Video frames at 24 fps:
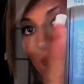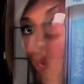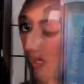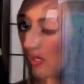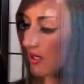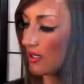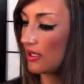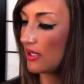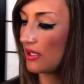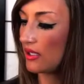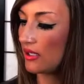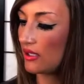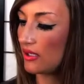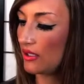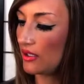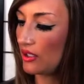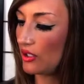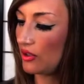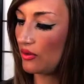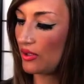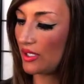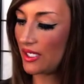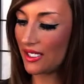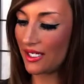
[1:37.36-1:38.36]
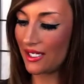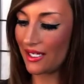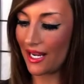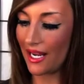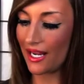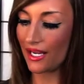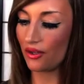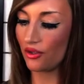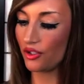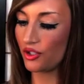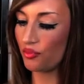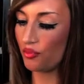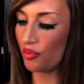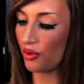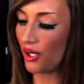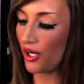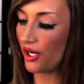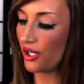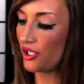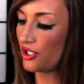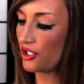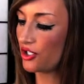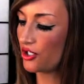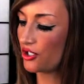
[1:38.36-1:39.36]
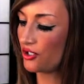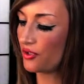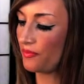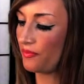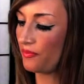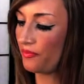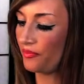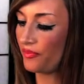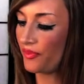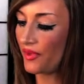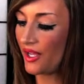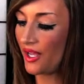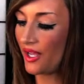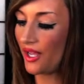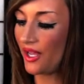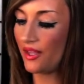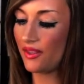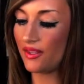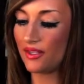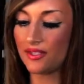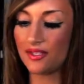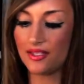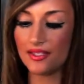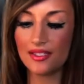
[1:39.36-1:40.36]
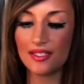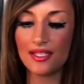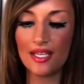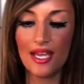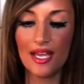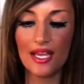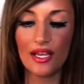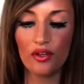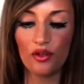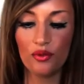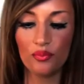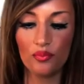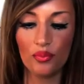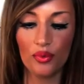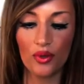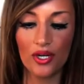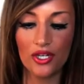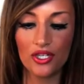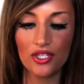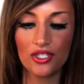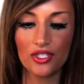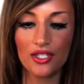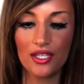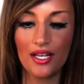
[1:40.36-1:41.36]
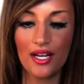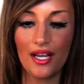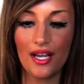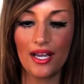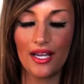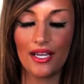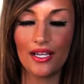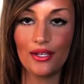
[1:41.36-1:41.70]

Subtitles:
And you need an angled brush, and this is the angled brush that I